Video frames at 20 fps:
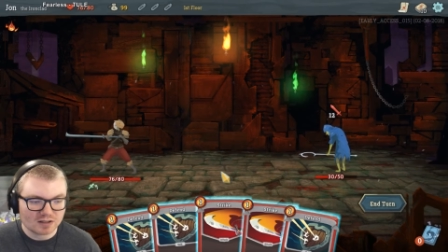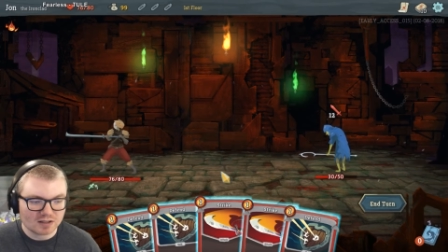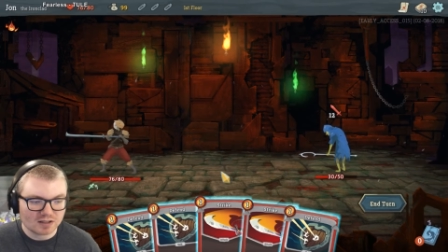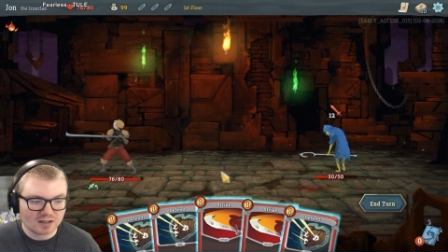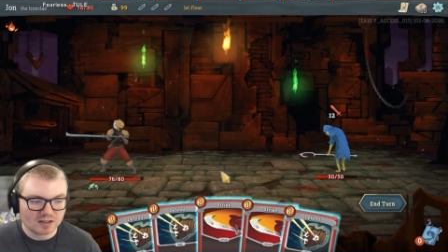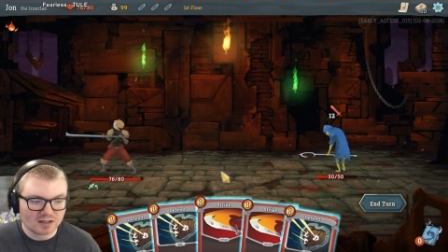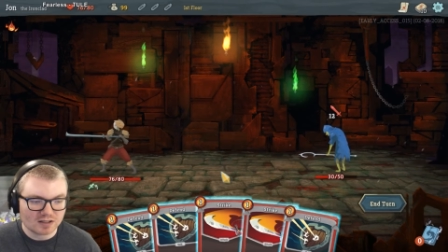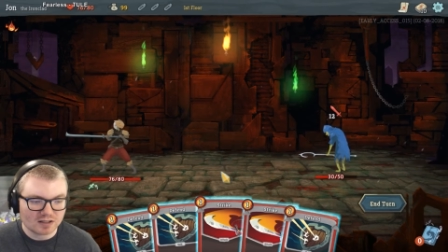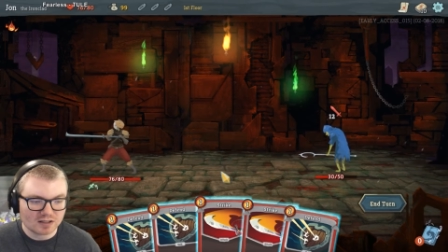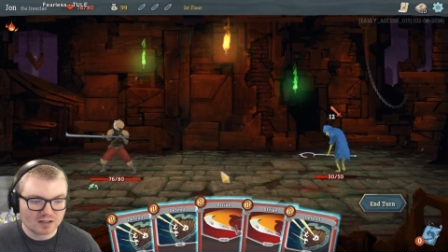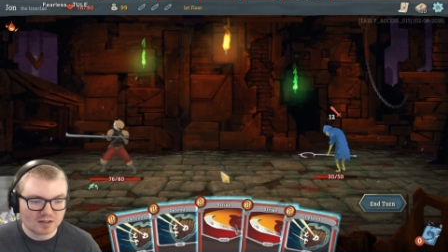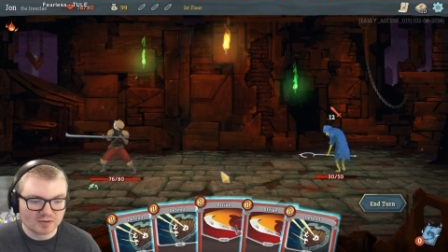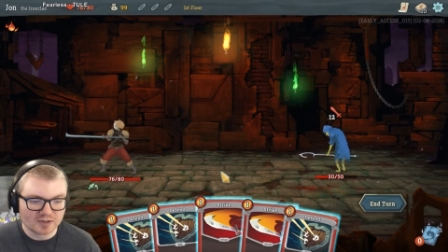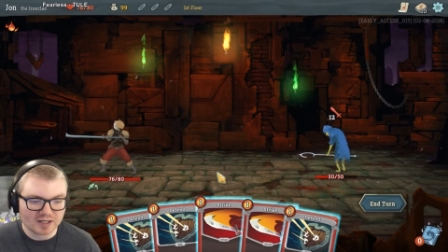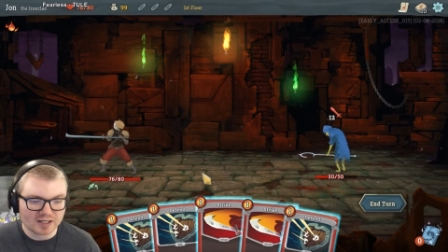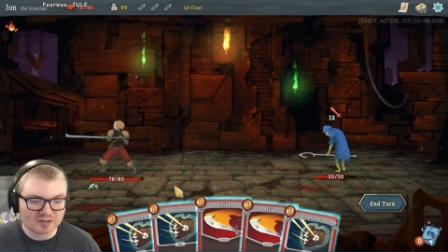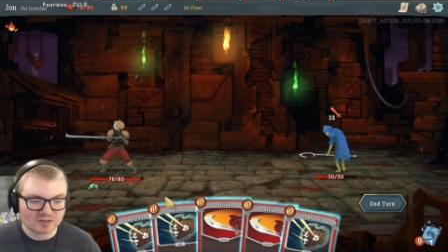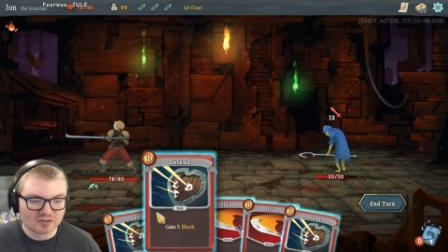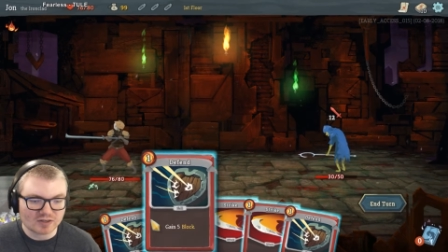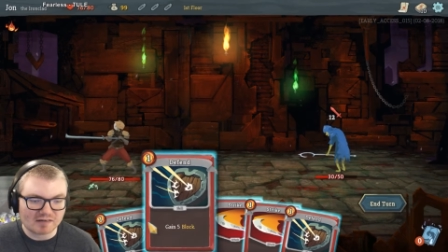Uh,
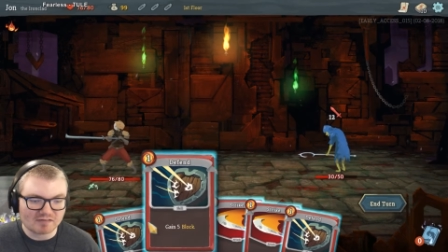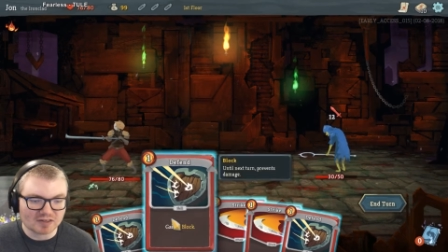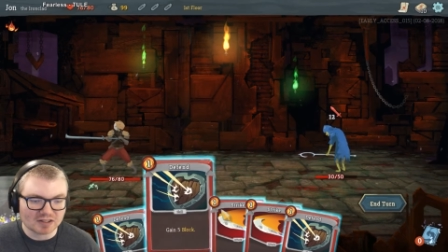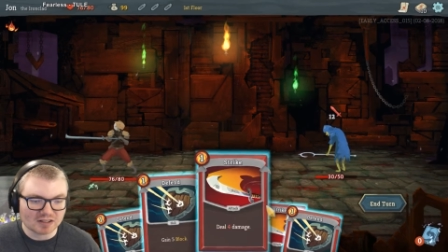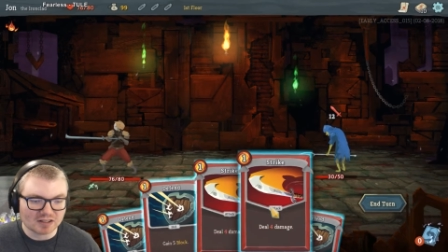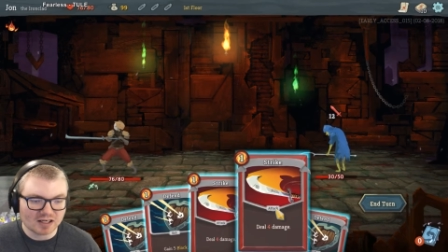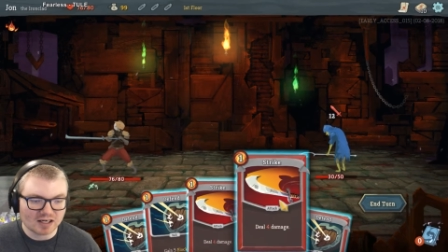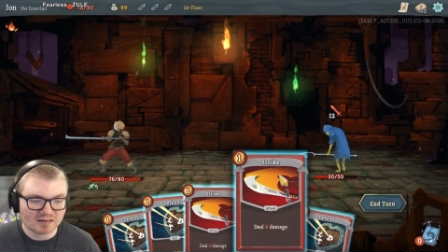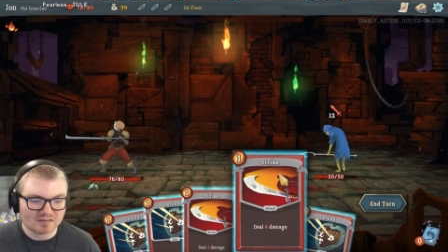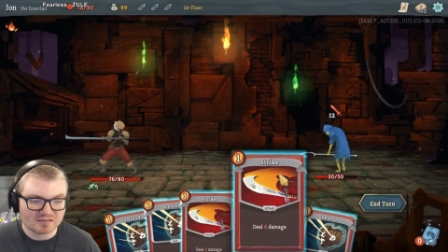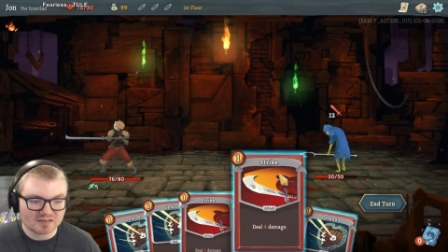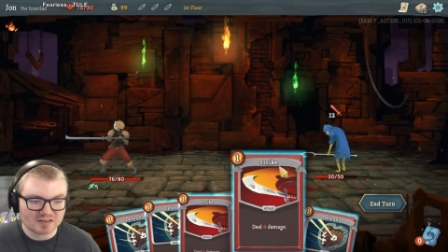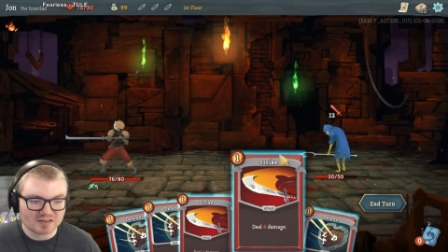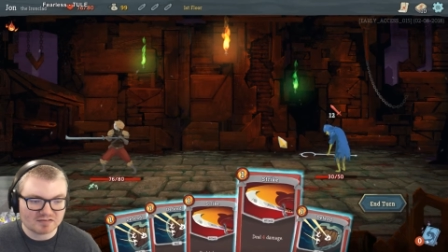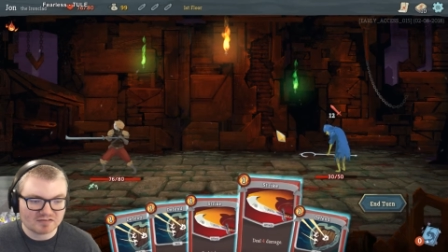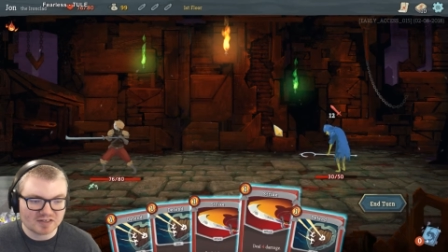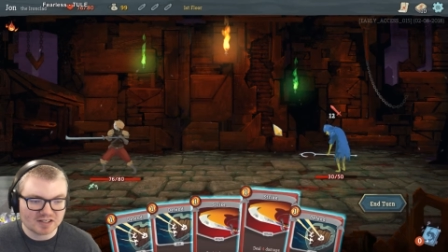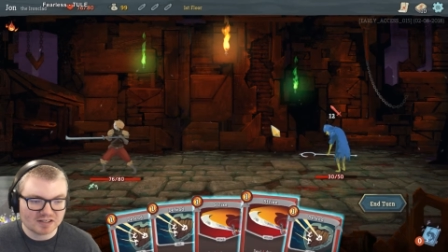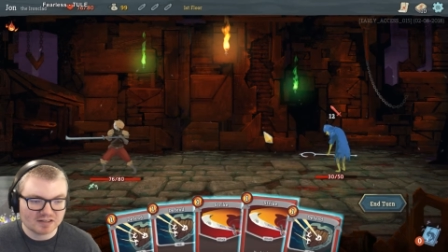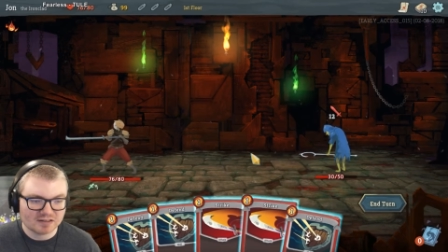okay, so I have a lot of
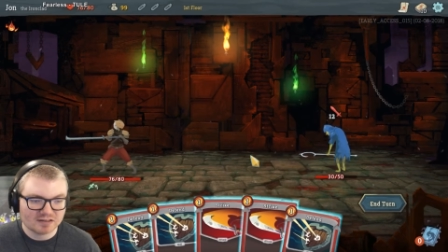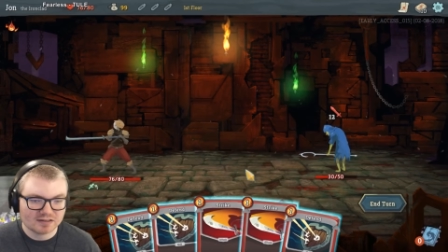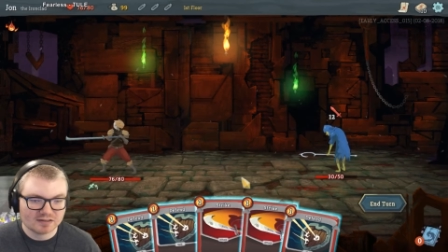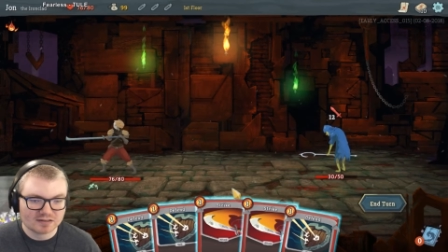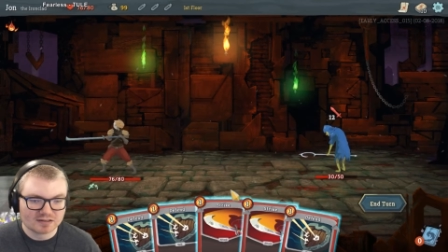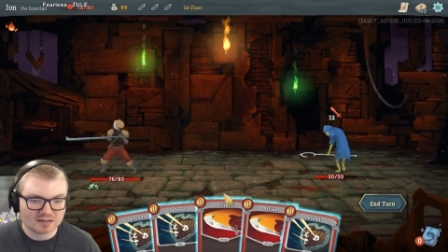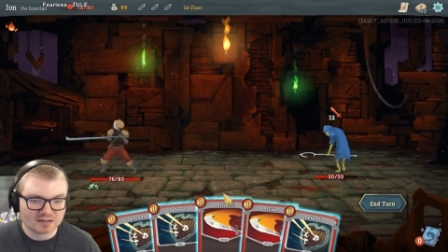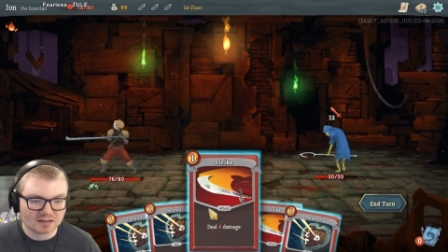defend,